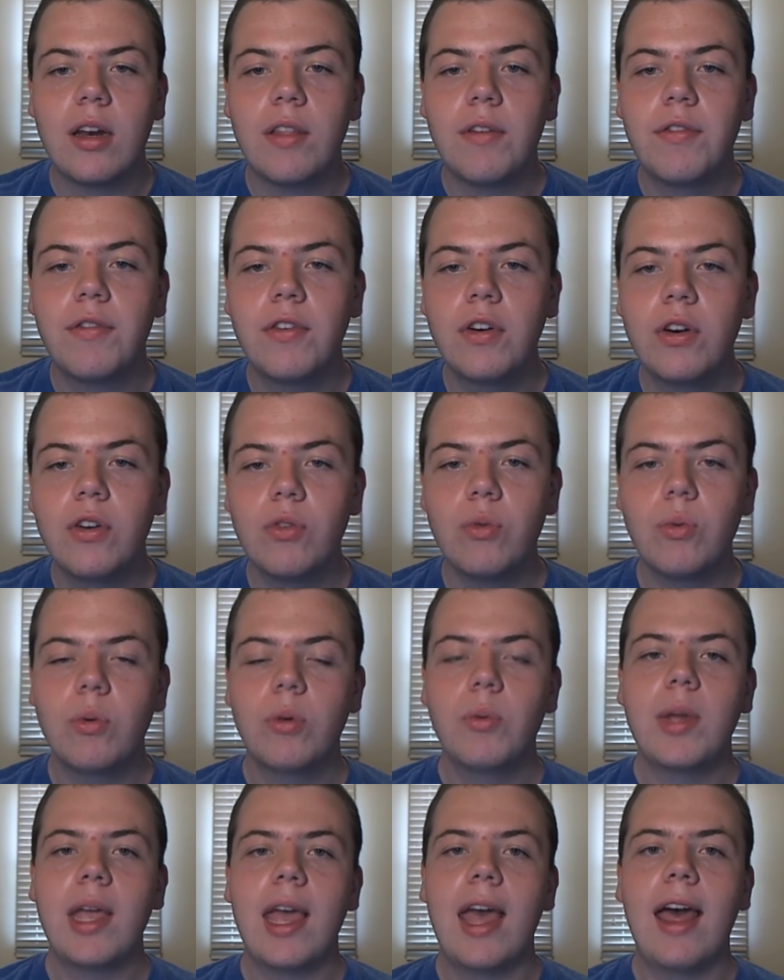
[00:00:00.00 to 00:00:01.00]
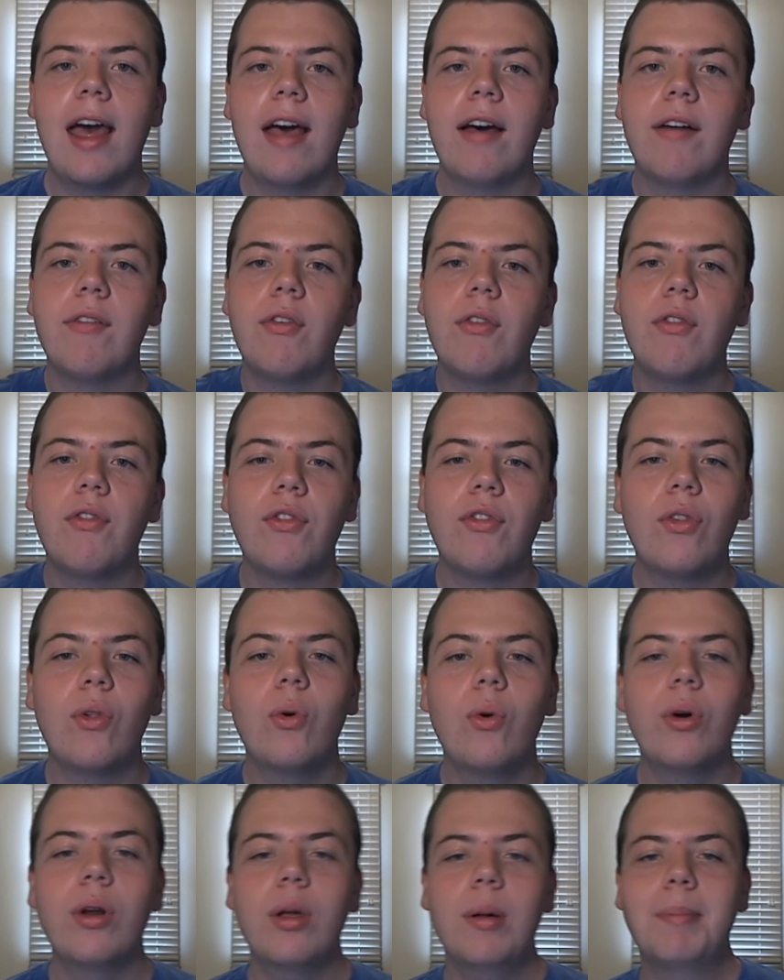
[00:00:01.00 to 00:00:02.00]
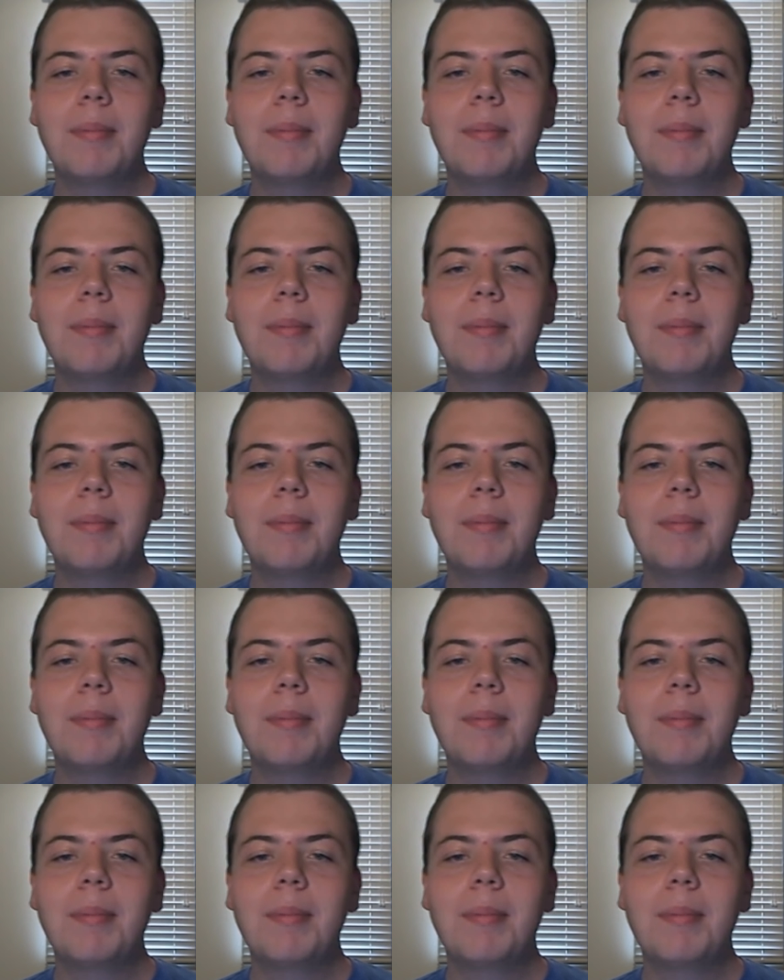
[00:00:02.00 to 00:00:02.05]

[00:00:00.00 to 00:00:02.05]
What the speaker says: The first one we have, Florida